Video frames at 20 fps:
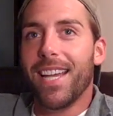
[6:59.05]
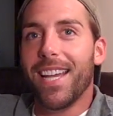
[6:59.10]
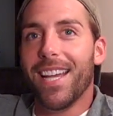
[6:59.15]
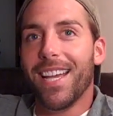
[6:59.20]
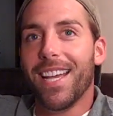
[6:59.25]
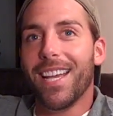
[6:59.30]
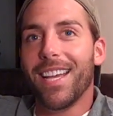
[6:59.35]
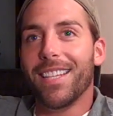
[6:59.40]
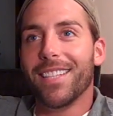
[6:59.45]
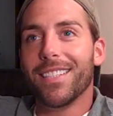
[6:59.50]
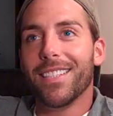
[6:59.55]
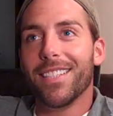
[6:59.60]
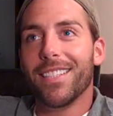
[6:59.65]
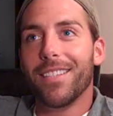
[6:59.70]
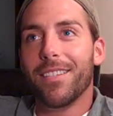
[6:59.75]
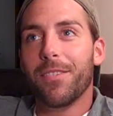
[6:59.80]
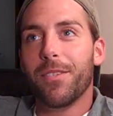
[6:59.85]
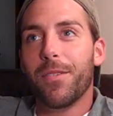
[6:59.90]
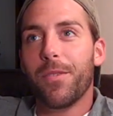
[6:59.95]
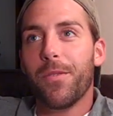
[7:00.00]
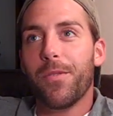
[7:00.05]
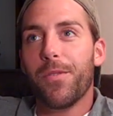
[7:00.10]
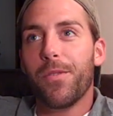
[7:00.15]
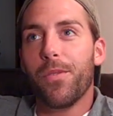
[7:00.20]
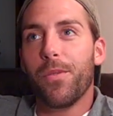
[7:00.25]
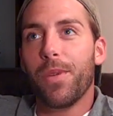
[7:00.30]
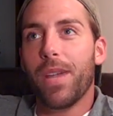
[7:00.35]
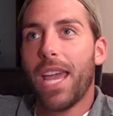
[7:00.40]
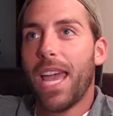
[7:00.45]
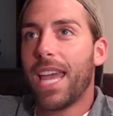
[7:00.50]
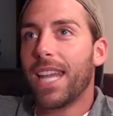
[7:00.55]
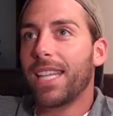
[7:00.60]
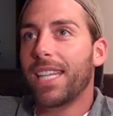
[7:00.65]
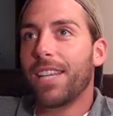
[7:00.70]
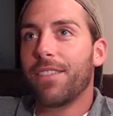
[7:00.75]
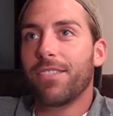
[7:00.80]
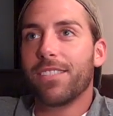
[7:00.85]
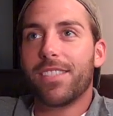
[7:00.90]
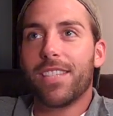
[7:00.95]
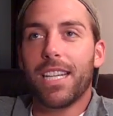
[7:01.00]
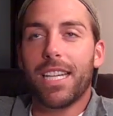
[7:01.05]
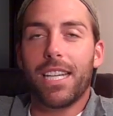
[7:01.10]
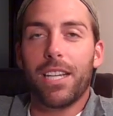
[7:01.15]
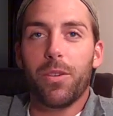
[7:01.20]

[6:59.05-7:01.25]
And we hadn't even said